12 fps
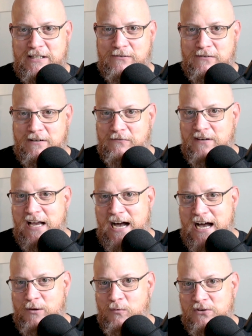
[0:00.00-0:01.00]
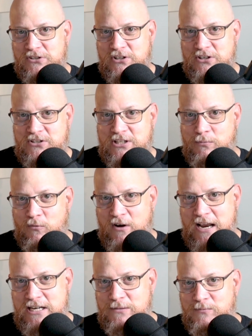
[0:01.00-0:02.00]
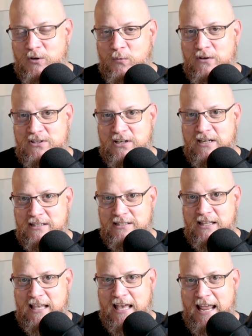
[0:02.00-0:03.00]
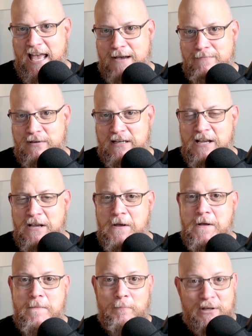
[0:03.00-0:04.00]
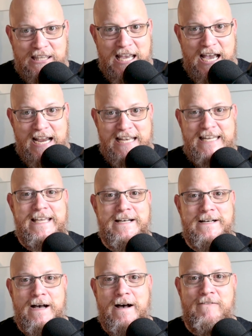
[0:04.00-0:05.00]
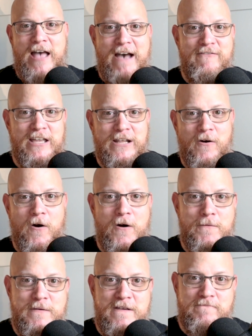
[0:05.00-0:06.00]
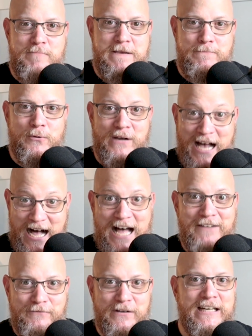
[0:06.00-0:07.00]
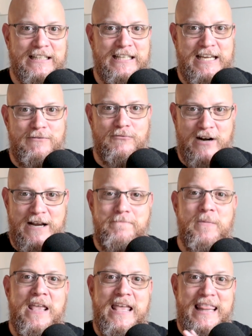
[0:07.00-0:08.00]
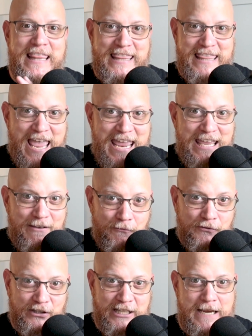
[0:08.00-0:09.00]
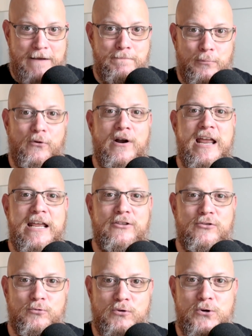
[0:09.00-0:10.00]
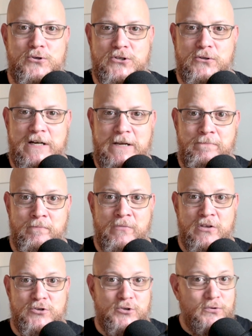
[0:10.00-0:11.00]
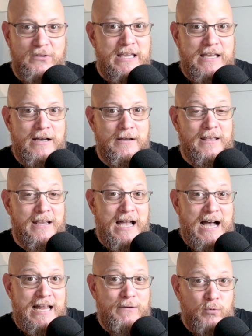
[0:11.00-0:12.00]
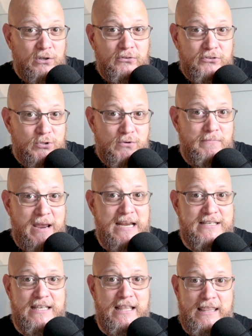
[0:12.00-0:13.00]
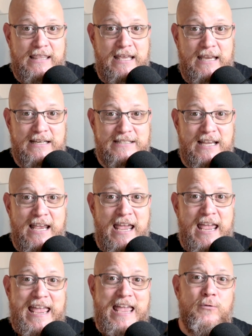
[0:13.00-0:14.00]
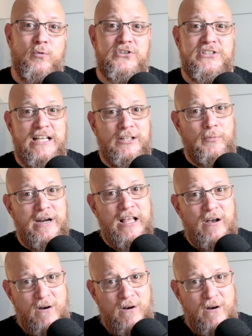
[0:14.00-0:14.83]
of God. It wasn't just some random coincidence that happened. But the idea of having an army of people confidently, right, thankfully praying the Rosary, truly God will do amazing things. And we're celebrating